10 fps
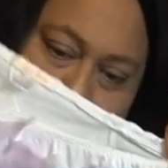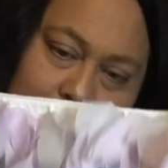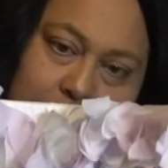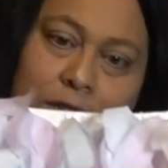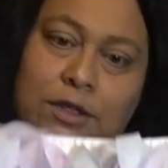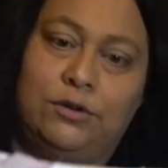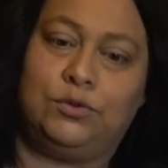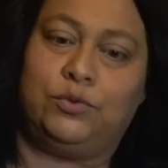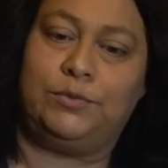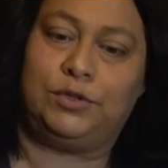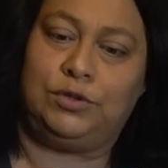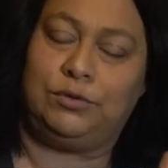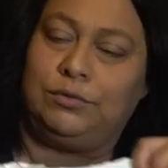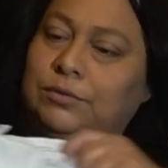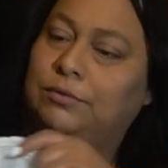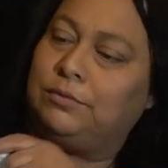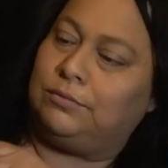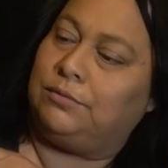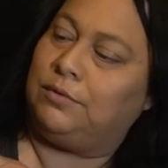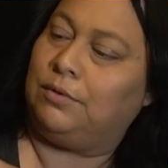looks like a little swimsuit.
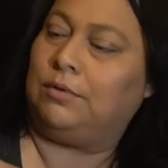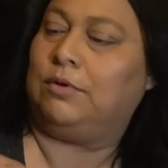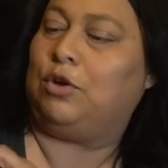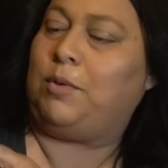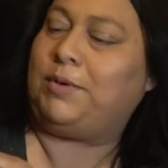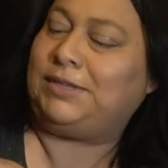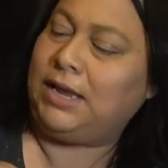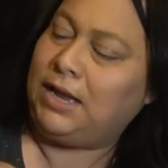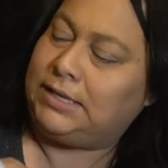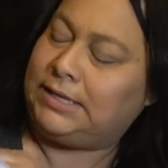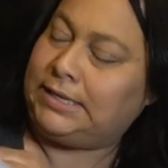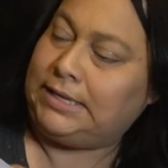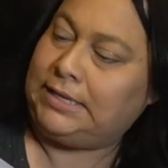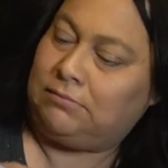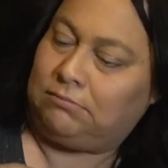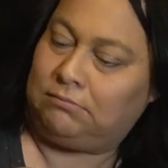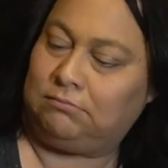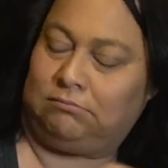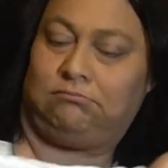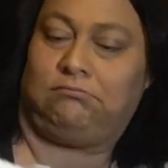Maybe it's like a
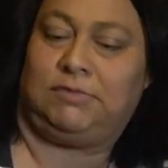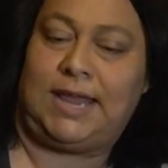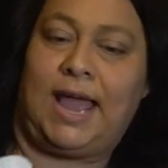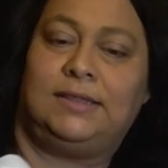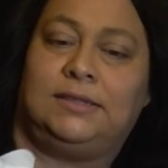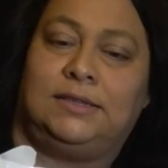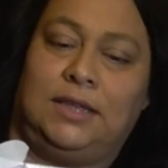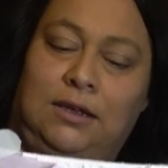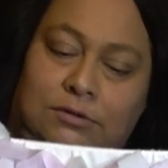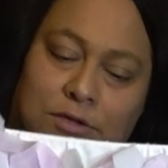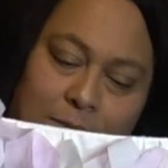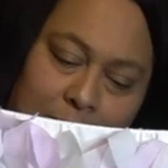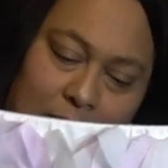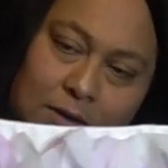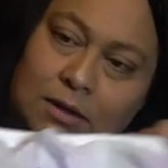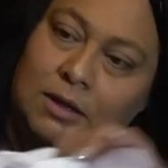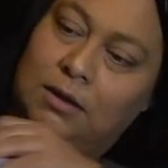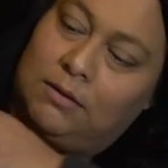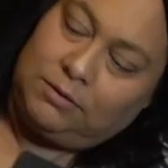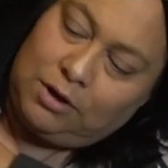dance thing or something.
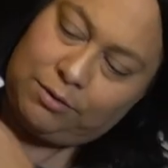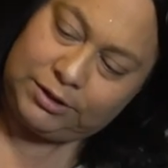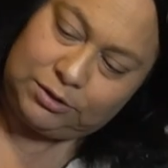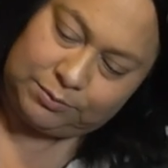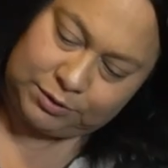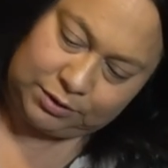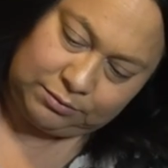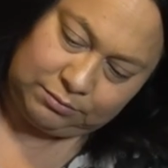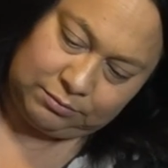No, it's a swimsuit.